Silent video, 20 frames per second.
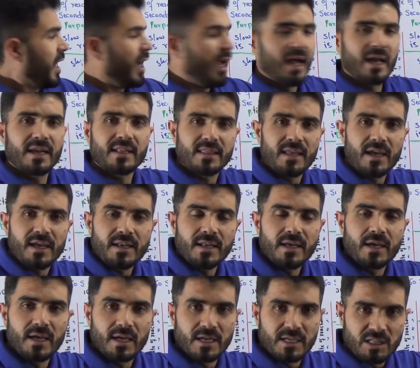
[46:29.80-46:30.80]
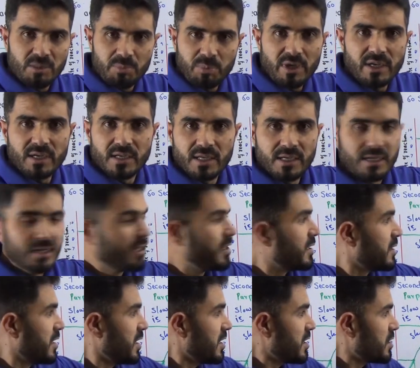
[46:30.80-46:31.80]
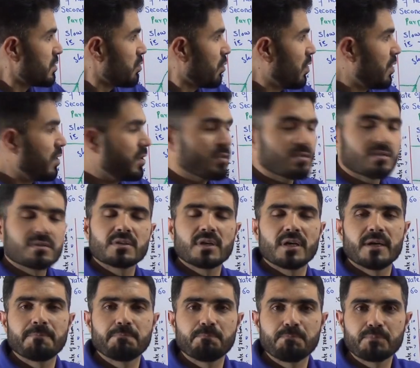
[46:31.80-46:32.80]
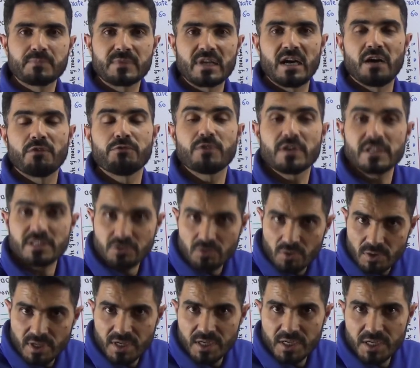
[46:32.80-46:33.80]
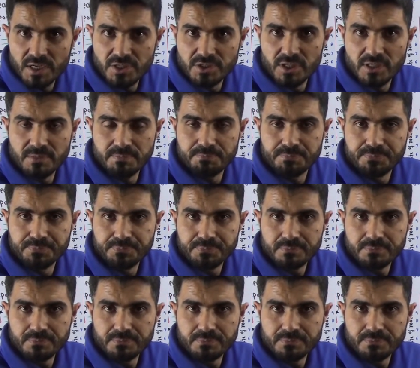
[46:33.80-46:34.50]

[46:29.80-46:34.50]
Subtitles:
And then in the beginning, this was a first order reaction